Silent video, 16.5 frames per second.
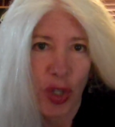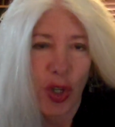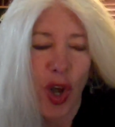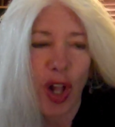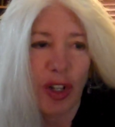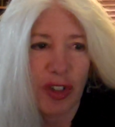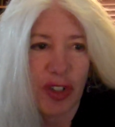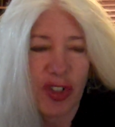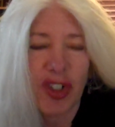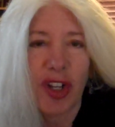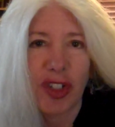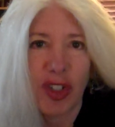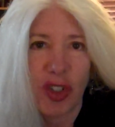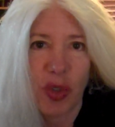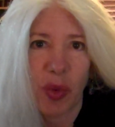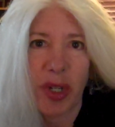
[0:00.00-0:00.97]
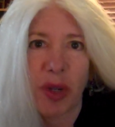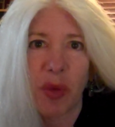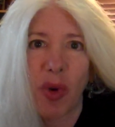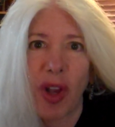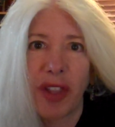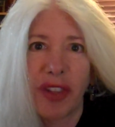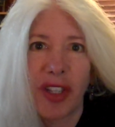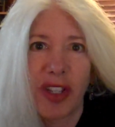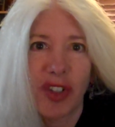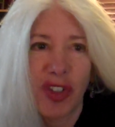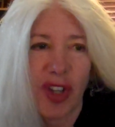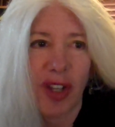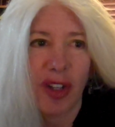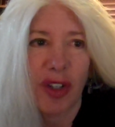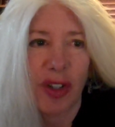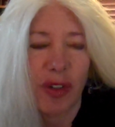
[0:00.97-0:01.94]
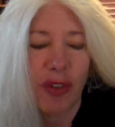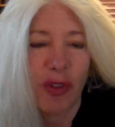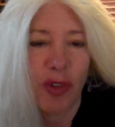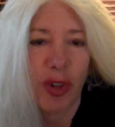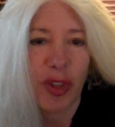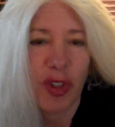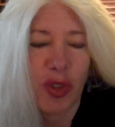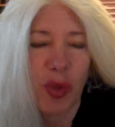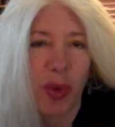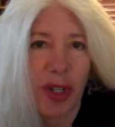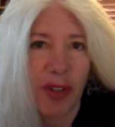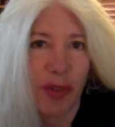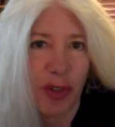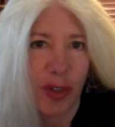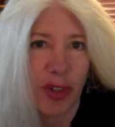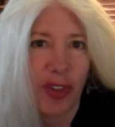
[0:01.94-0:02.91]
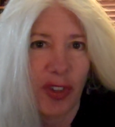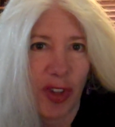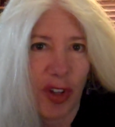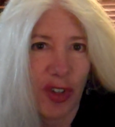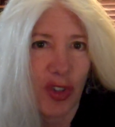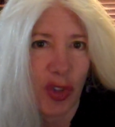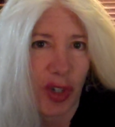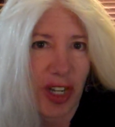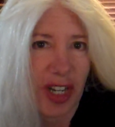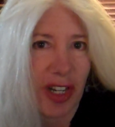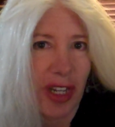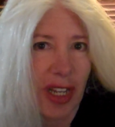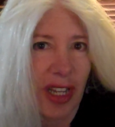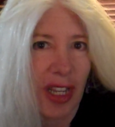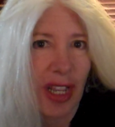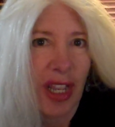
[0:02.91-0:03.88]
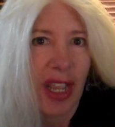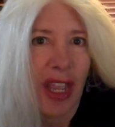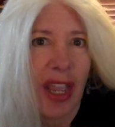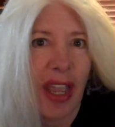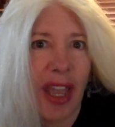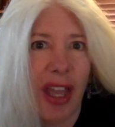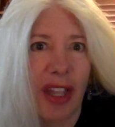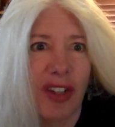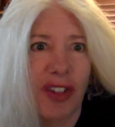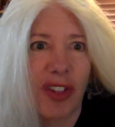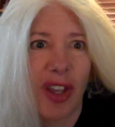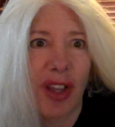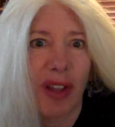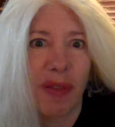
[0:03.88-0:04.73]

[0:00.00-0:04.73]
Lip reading: called Agenda 21, the Agenda for the 21st Century, and